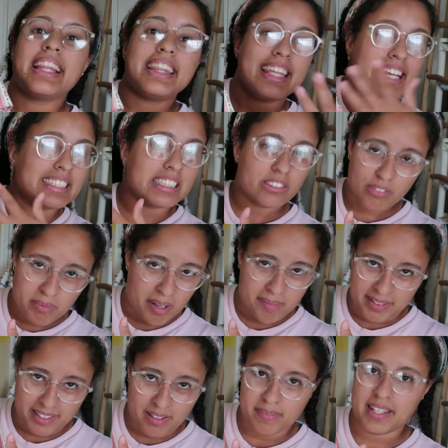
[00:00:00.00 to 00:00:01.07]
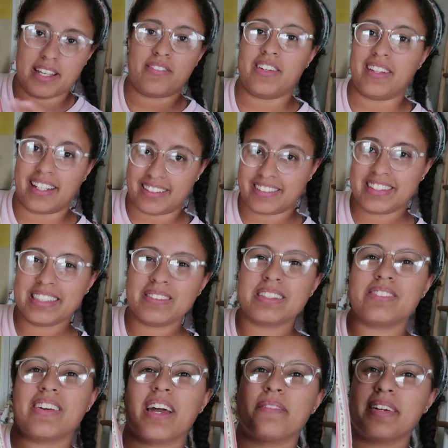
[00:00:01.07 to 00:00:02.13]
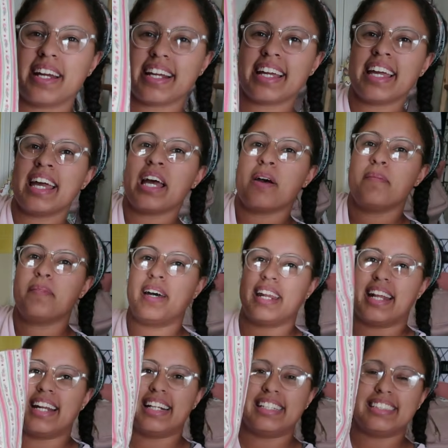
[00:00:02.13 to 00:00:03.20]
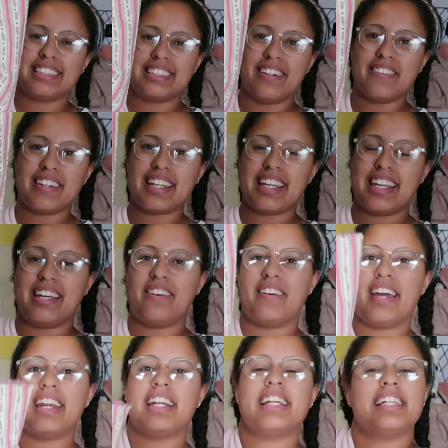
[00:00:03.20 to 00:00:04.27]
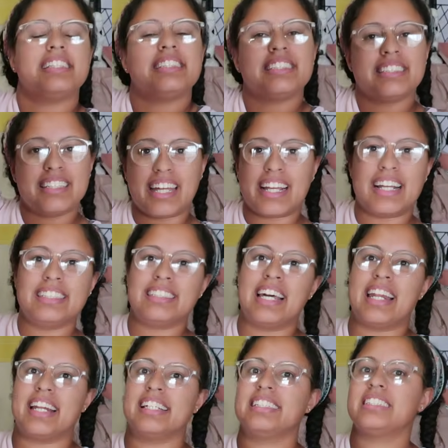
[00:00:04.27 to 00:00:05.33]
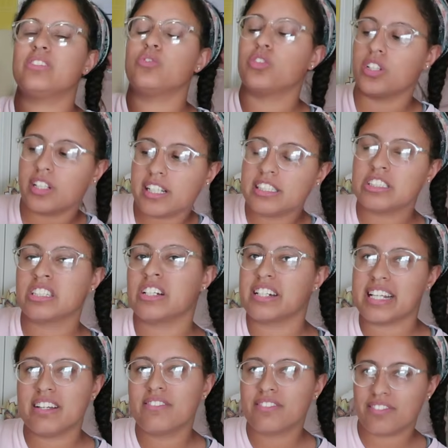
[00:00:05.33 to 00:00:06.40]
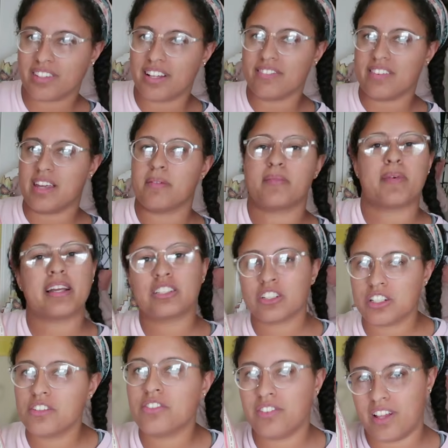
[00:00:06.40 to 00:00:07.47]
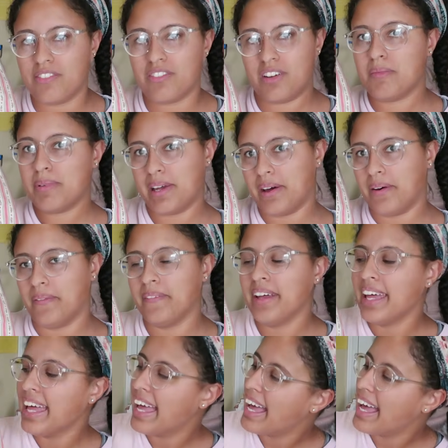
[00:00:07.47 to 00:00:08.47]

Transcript: this is from Hobby Lobby if you like the Christmas fabric. But it is so cute, and it is, like I said, it's really sturdy and fluffy. Make sure you fluff your bow.